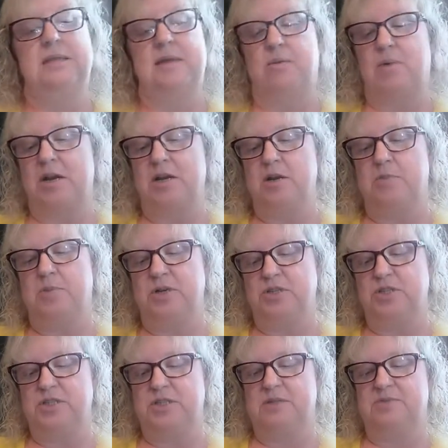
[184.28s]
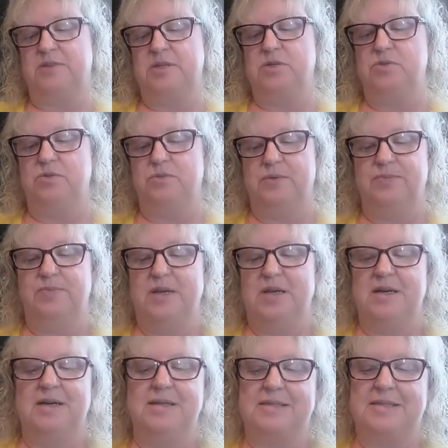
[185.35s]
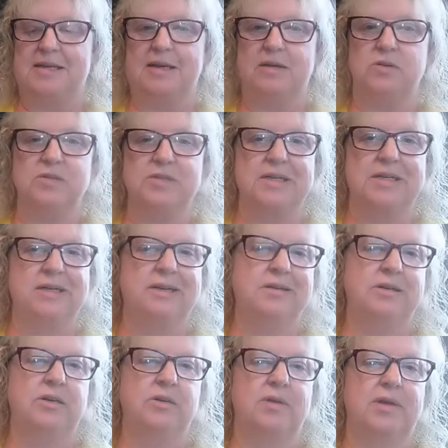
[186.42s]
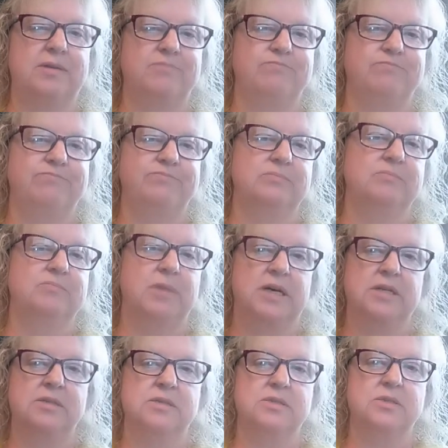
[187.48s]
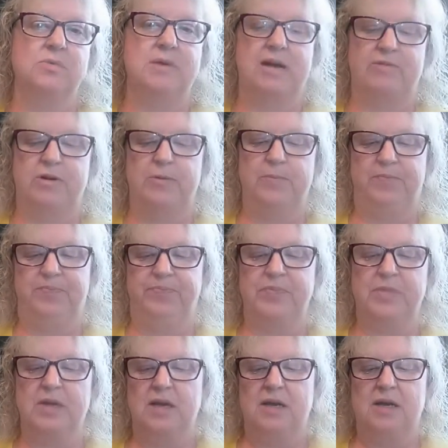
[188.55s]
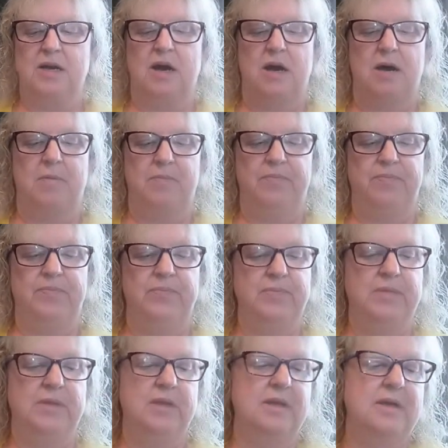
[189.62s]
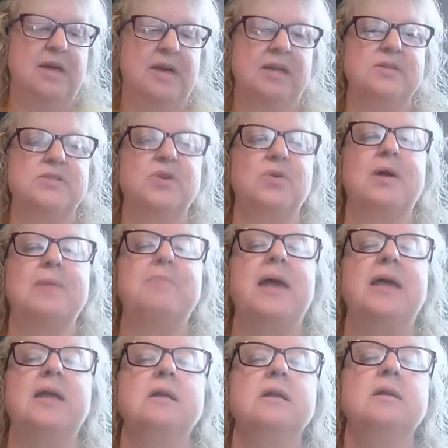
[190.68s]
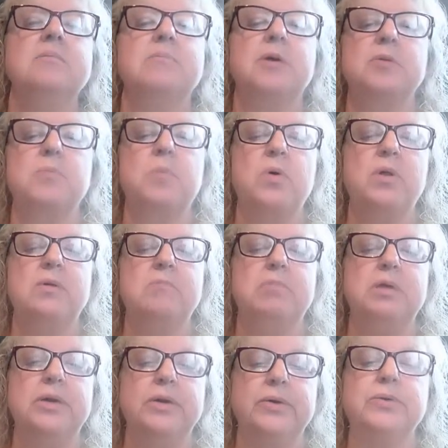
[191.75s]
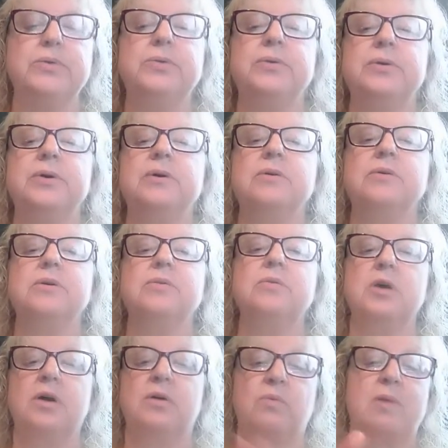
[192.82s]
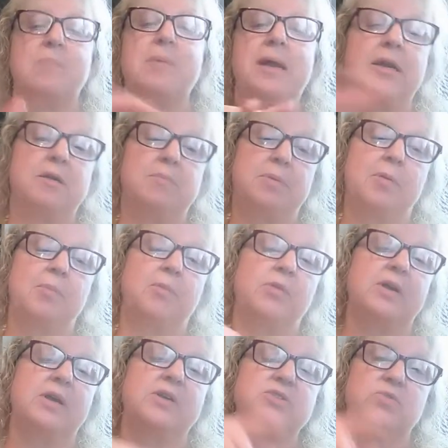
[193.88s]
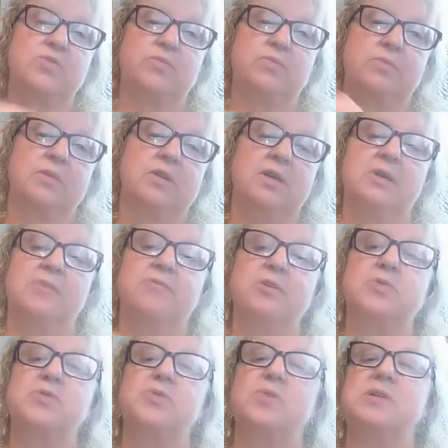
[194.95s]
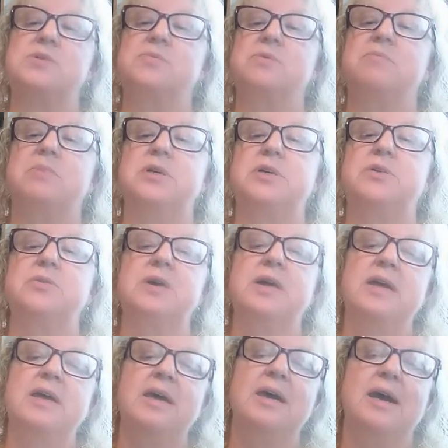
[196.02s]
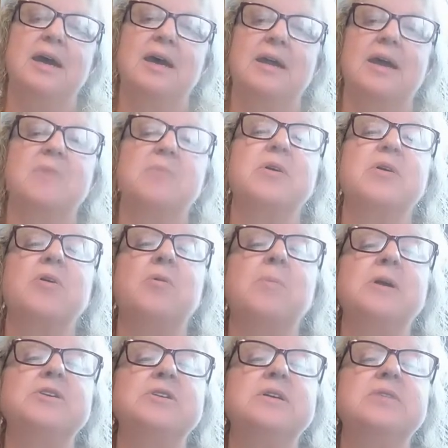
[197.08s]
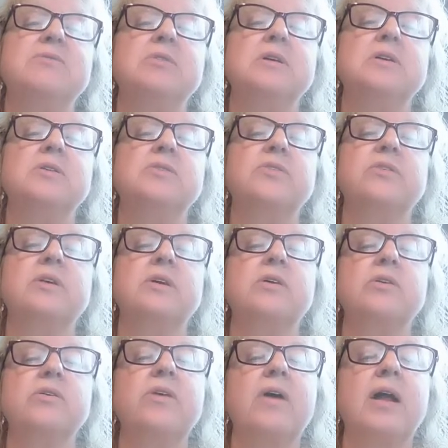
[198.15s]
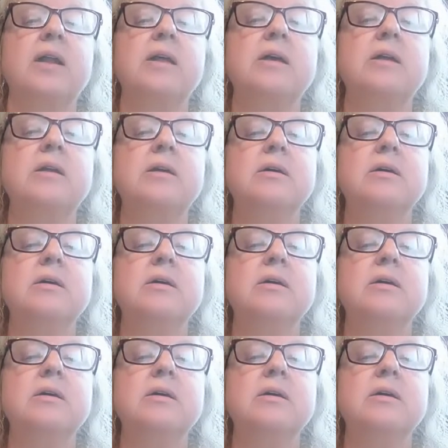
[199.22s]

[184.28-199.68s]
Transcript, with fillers: that I wanted to put just a few incidentals in it, you know, like buttons or whatever. Um, and so I painted it purple and blue. Well, I painted it purple, then I did a few streets with blue. And I put a whole bunch of different little stickers on it.